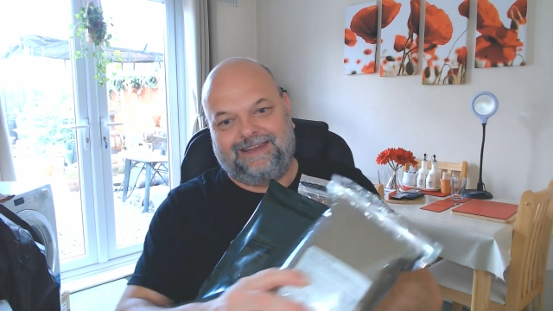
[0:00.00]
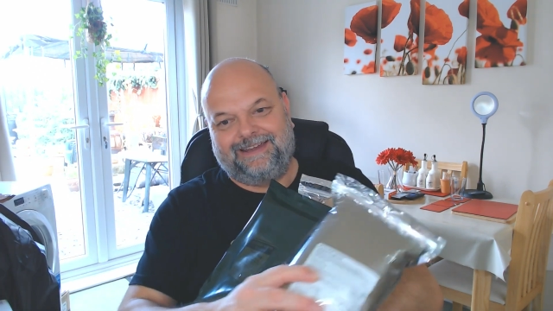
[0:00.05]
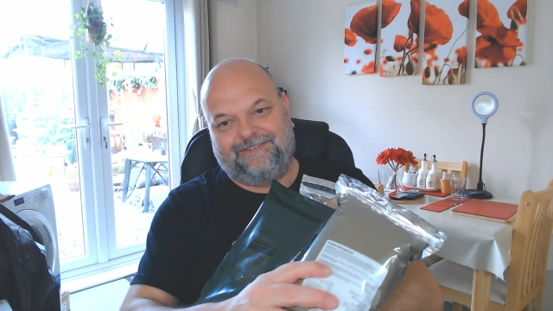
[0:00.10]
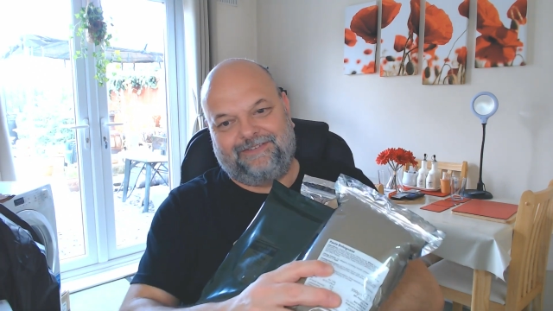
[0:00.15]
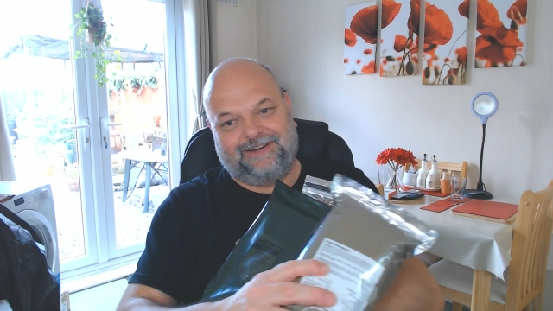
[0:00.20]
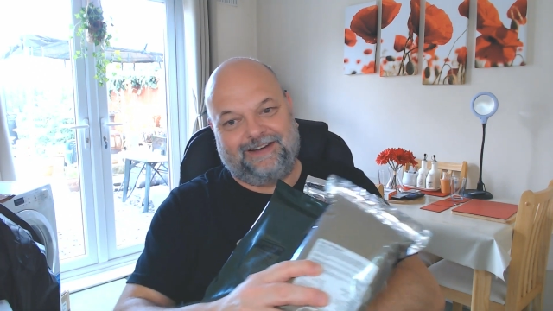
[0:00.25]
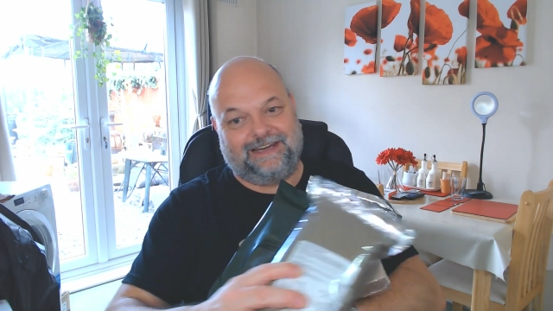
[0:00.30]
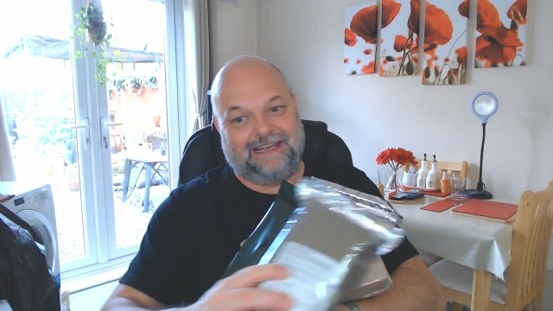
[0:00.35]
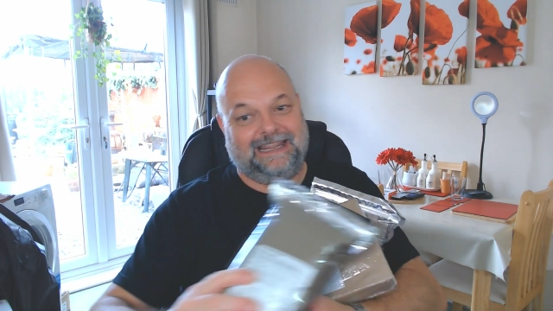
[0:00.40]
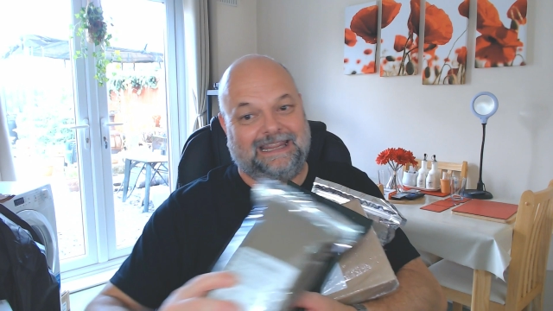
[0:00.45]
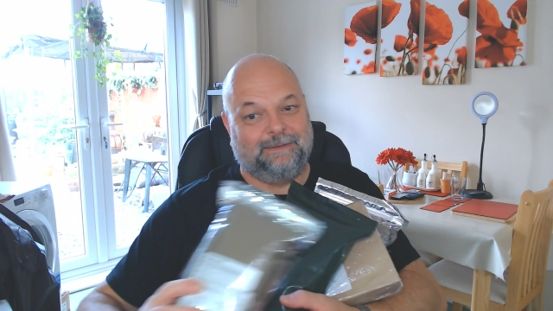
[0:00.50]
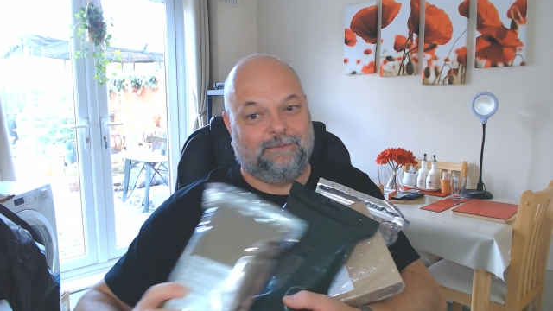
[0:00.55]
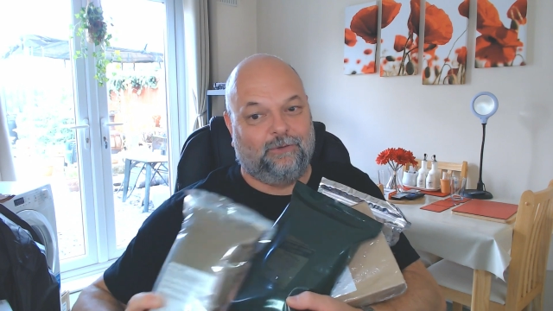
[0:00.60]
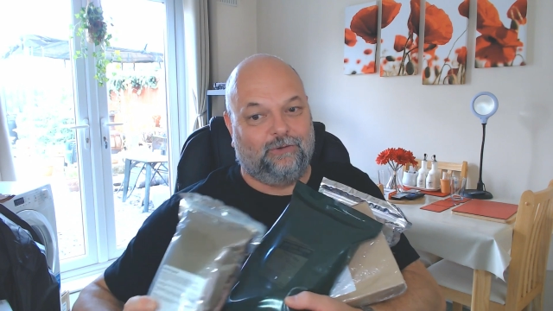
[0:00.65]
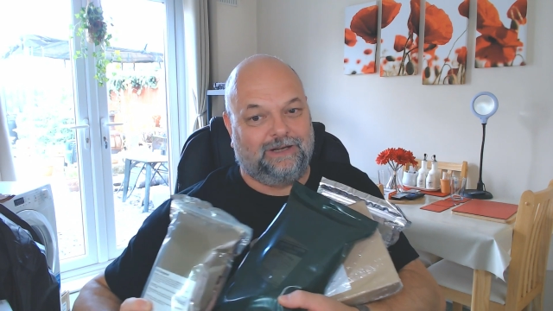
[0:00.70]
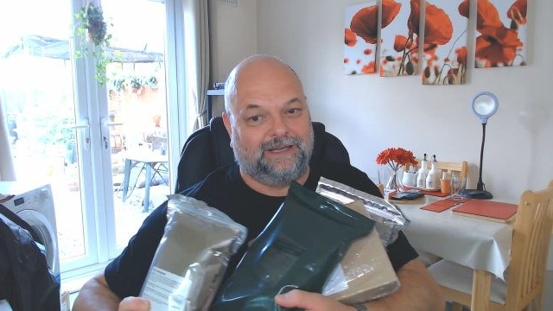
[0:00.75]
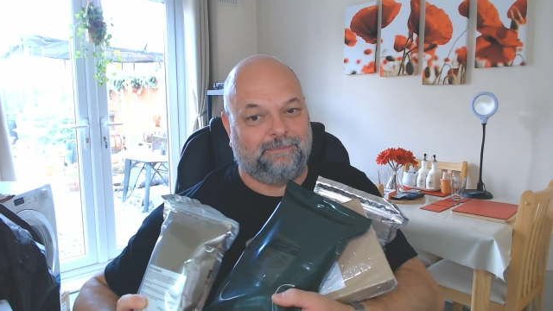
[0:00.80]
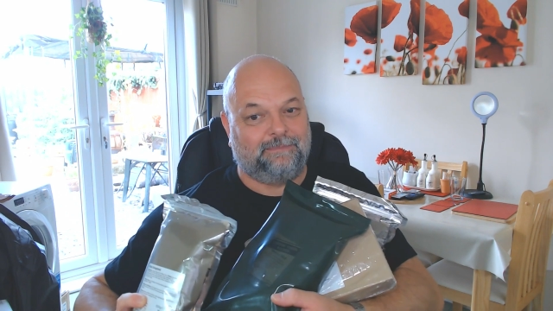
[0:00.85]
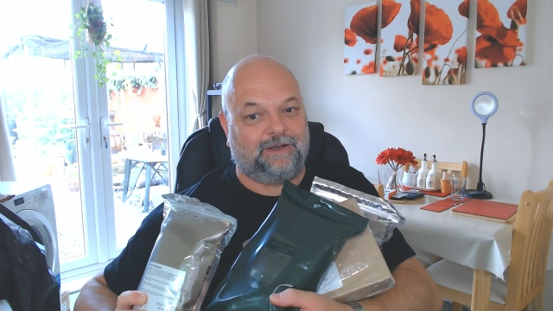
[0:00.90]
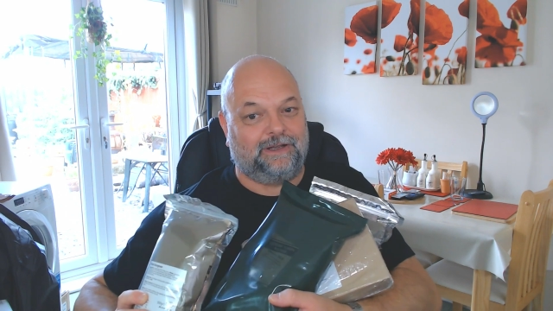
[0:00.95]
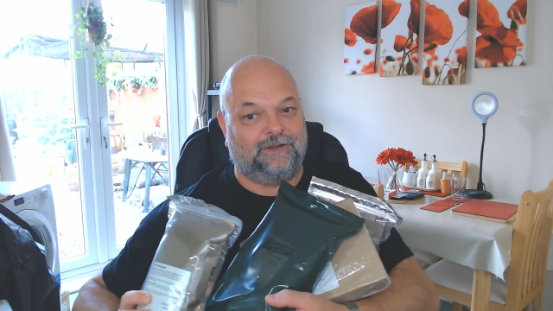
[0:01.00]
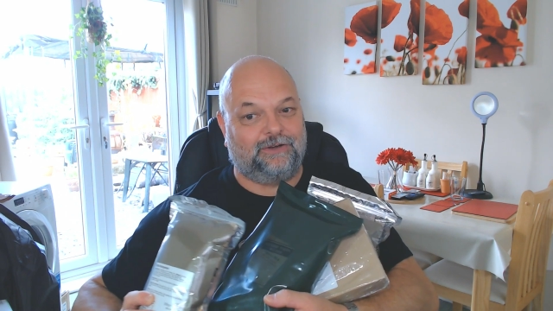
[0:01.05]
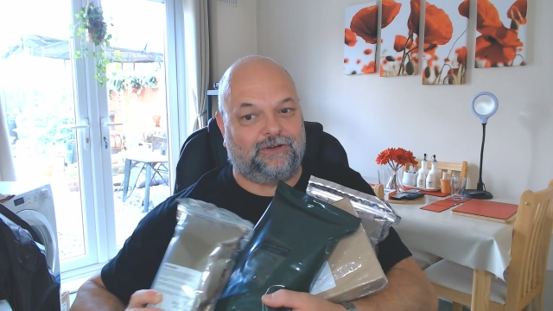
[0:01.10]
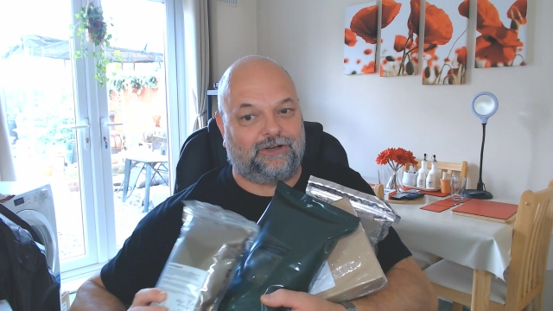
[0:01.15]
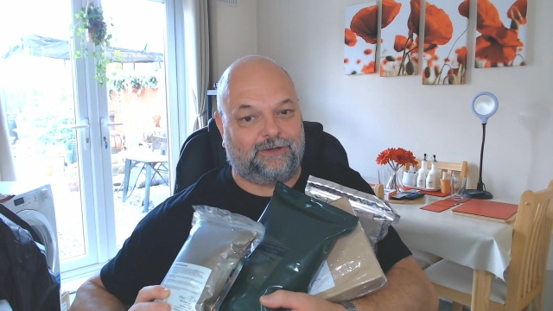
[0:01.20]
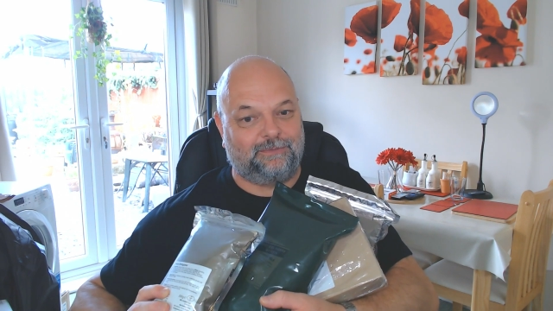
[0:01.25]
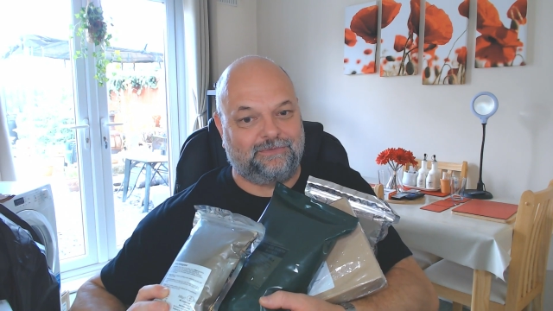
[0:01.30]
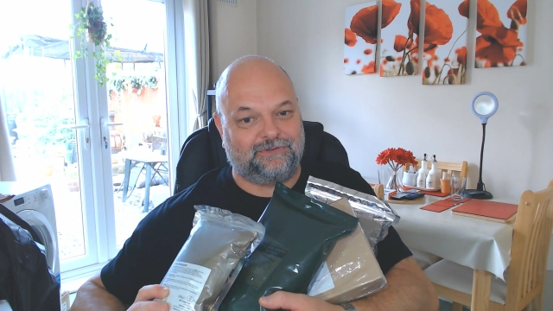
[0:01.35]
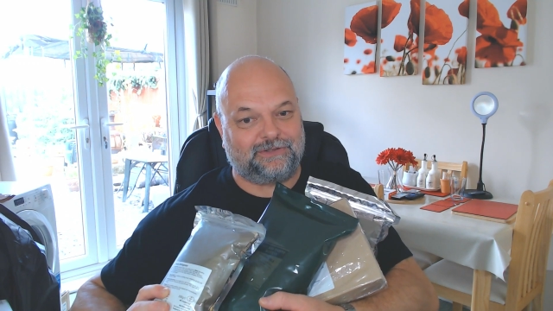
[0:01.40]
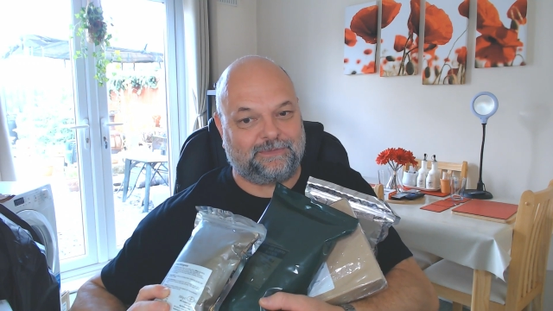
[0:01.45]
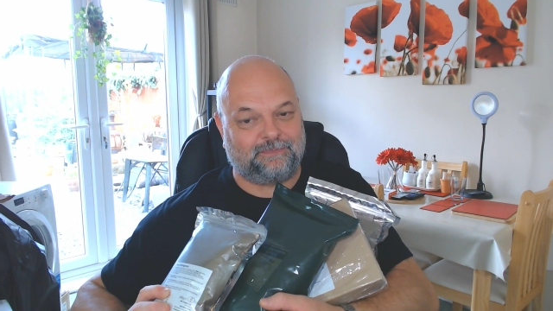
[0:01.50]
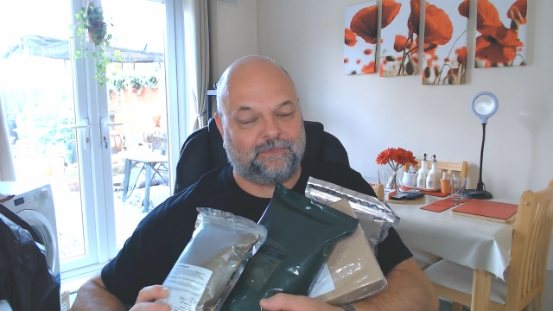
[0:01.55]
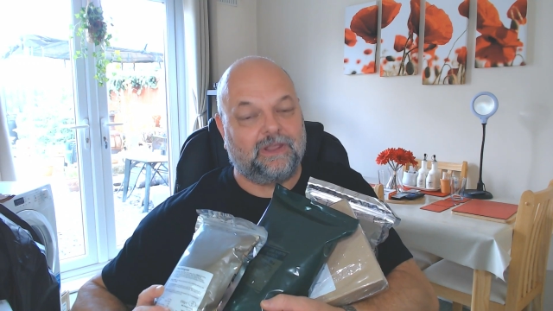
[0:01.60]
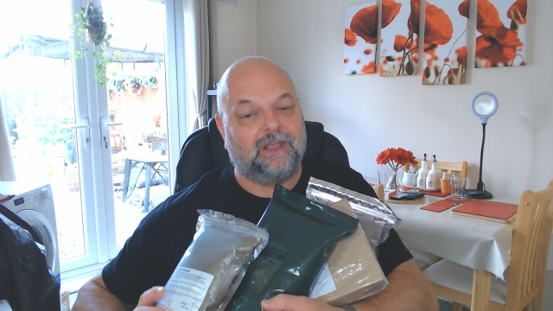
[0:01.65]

if I can get them all in my arms.